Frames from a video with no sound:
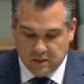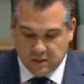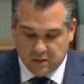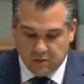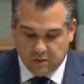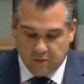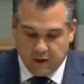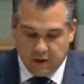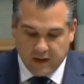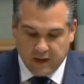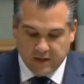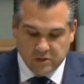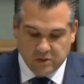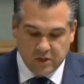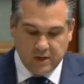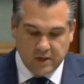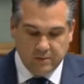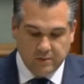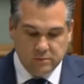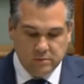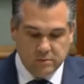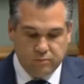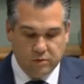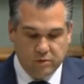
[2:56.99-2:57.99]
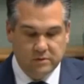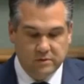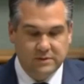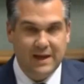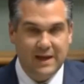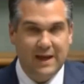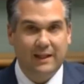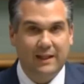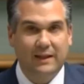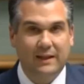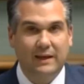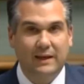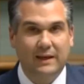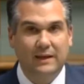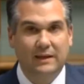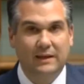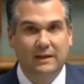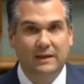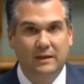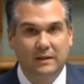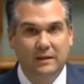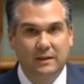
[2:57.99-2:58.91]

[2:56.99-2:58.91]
the regime's brutality